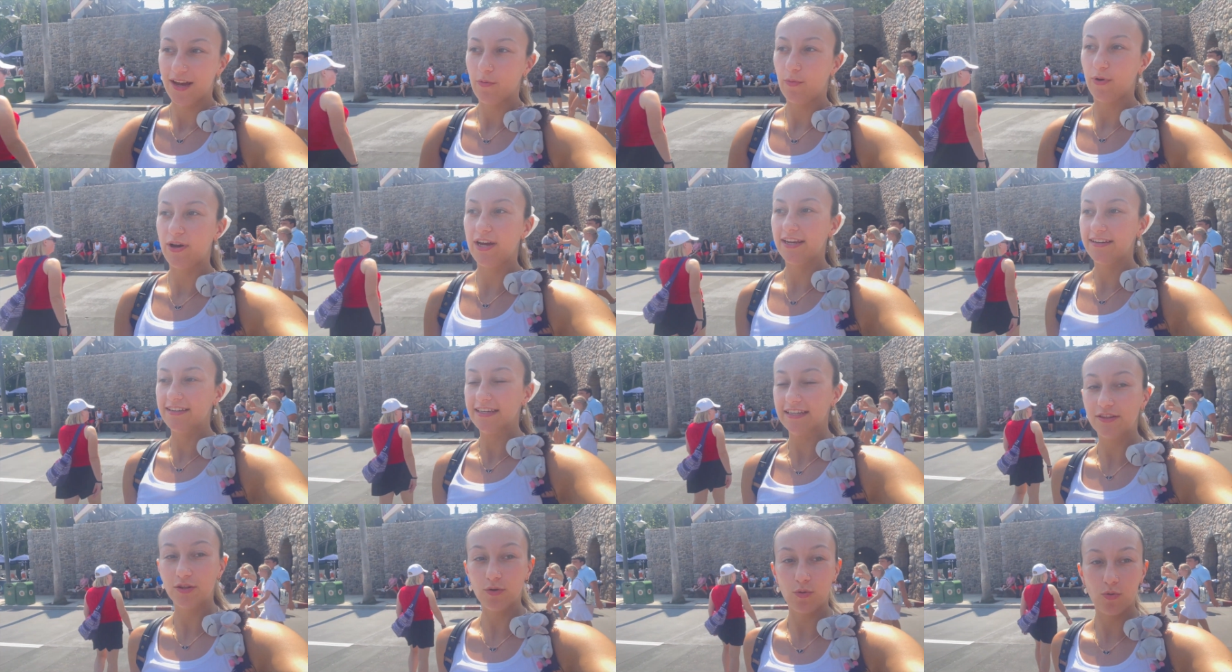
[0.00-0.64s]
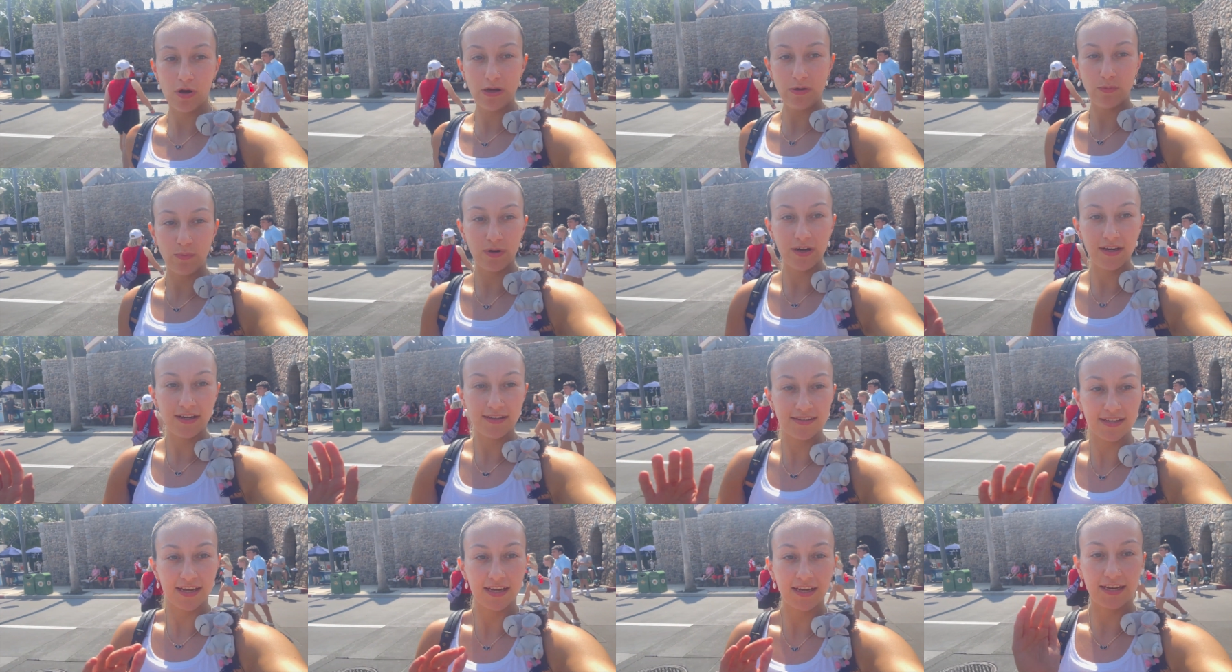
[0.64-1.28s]
We did the one where
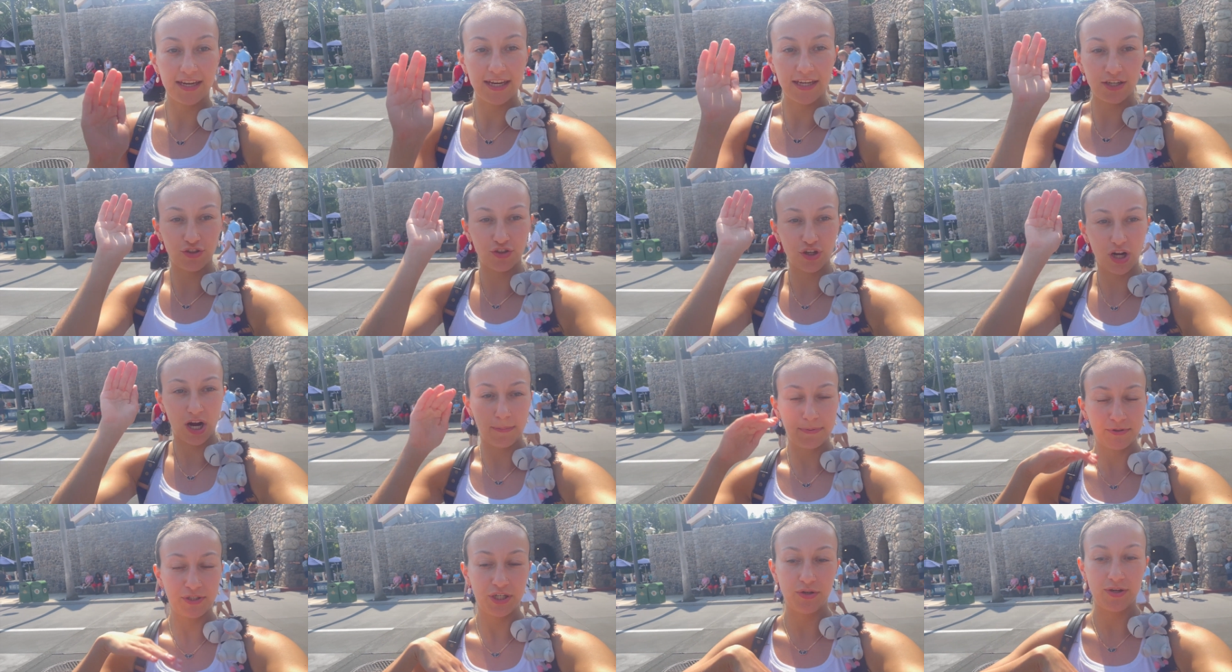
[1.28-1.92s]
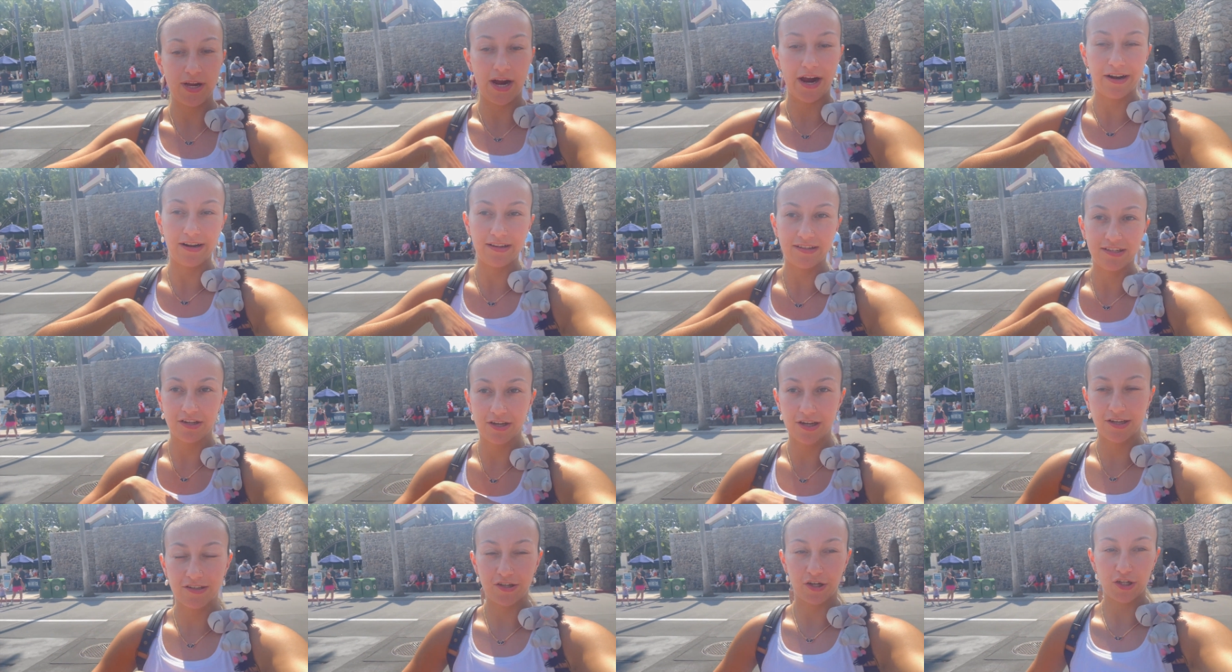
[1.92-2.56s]
it's like it drops you down
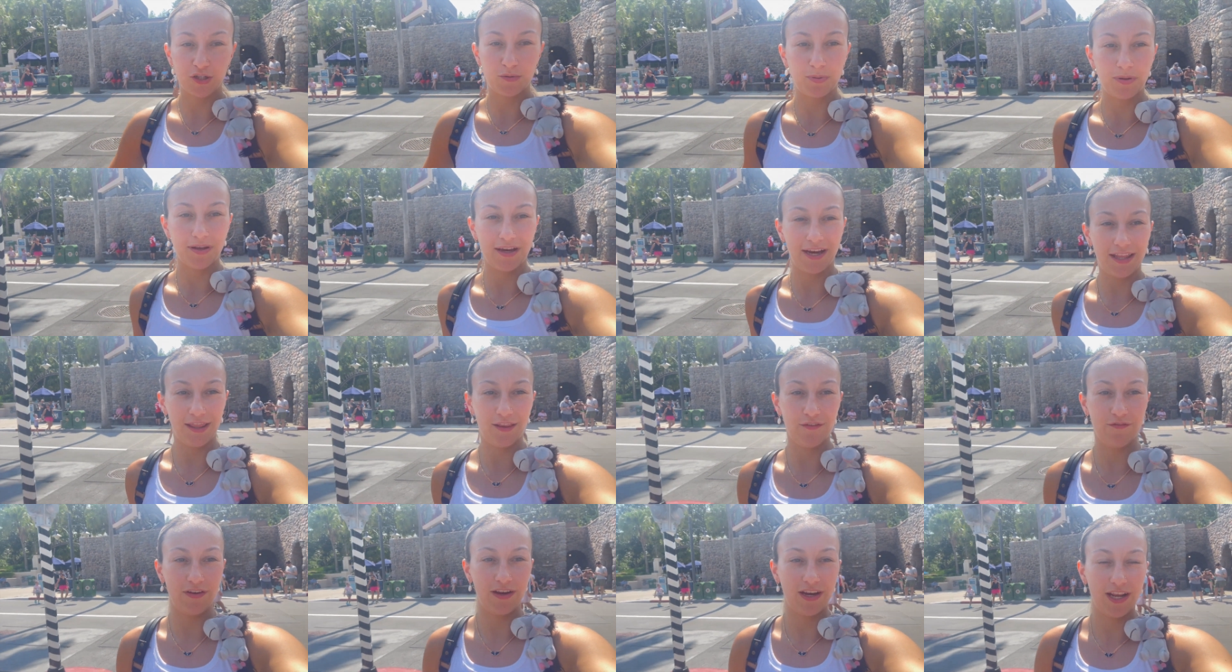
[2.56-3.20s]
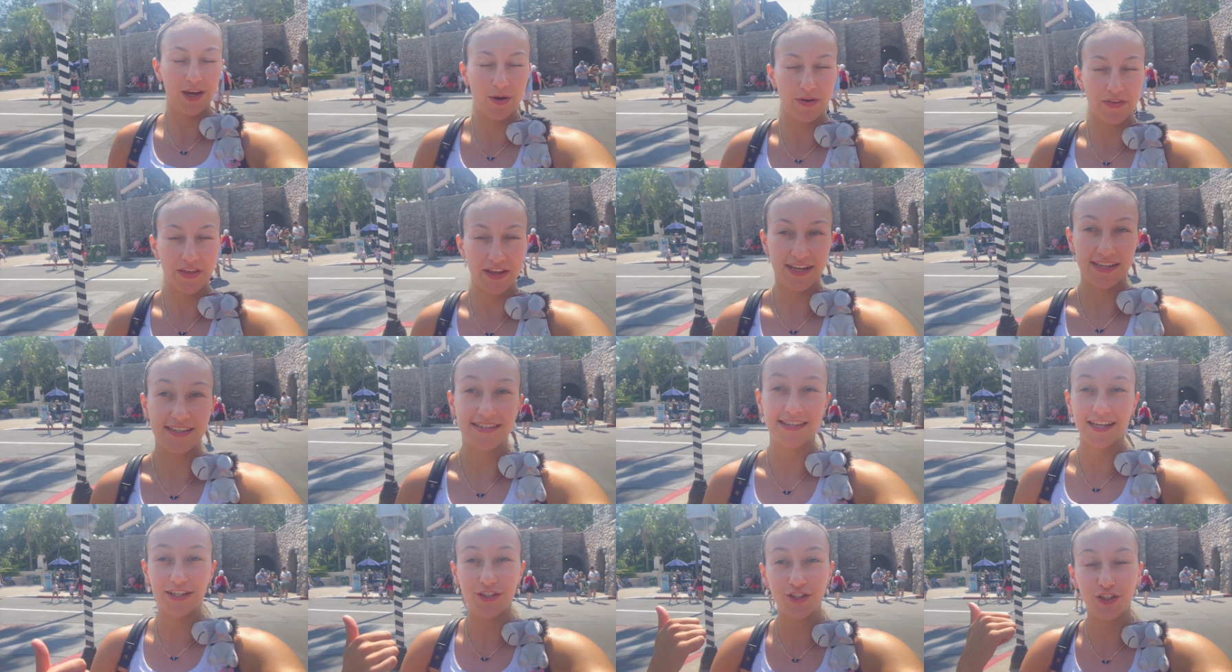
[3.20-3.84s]
until it starts playing the video and then
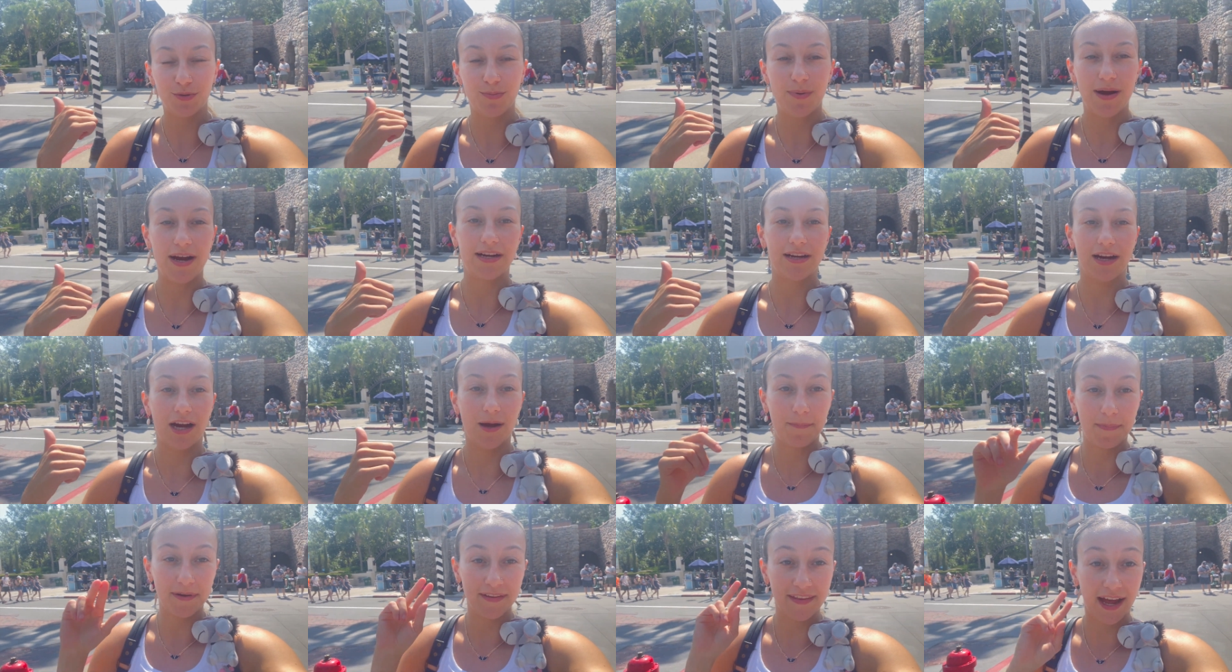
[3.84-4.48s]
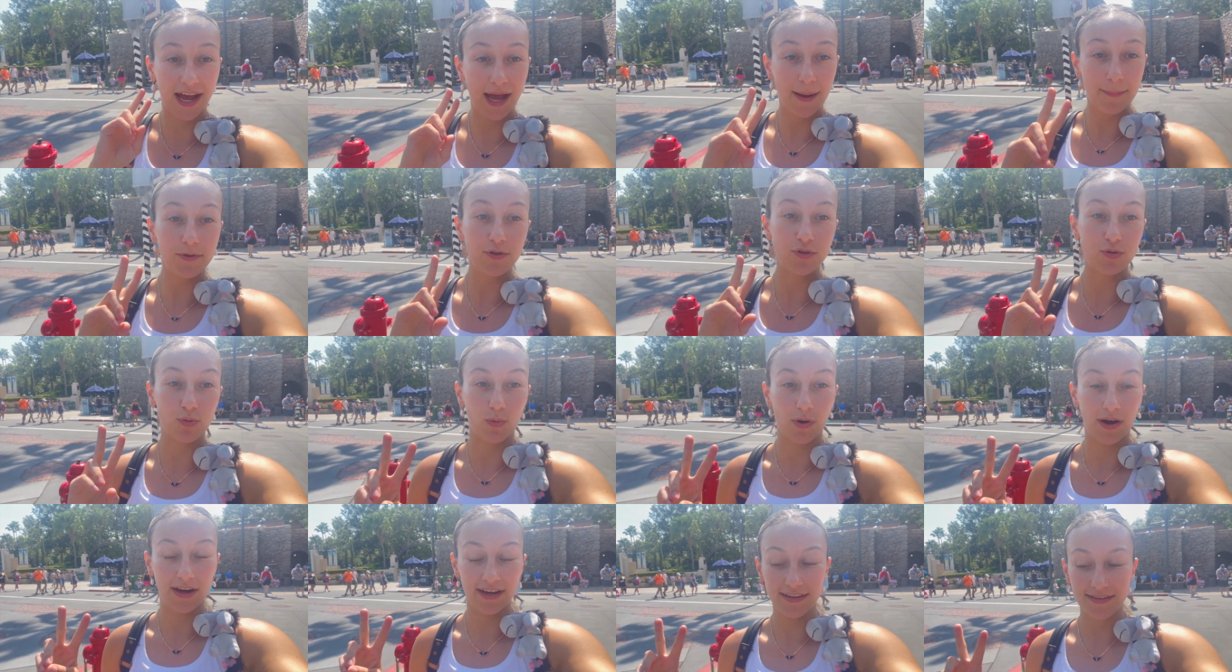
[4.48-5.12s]
it sends you back up and that happened
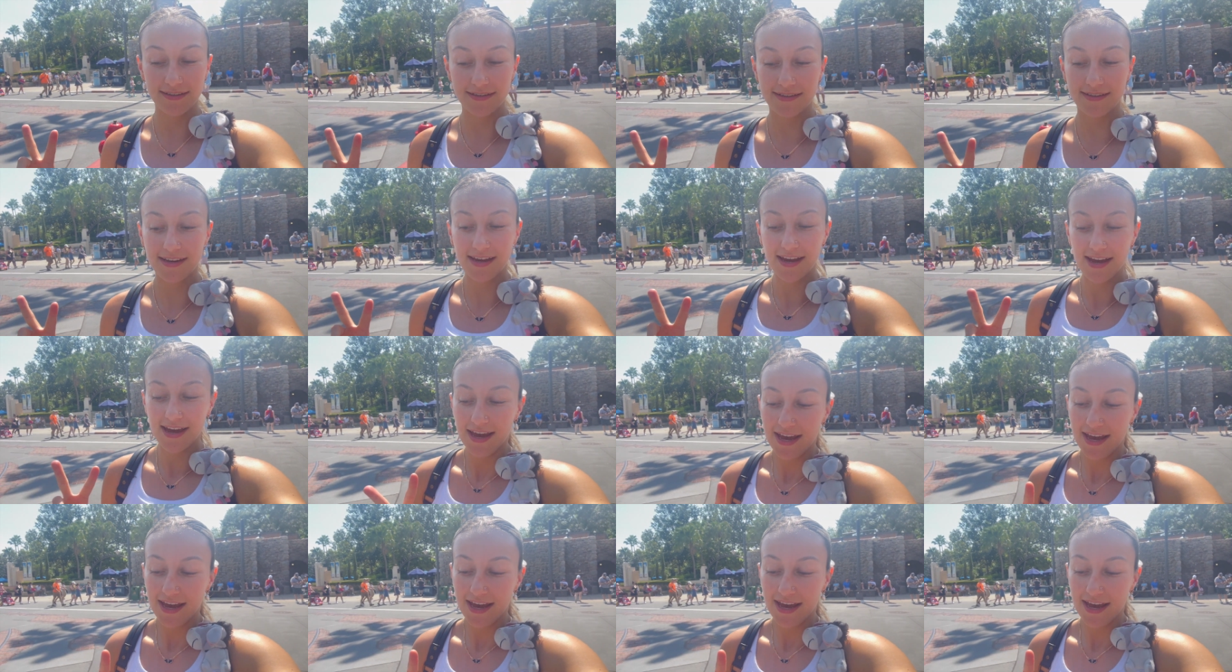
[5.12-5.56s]
twice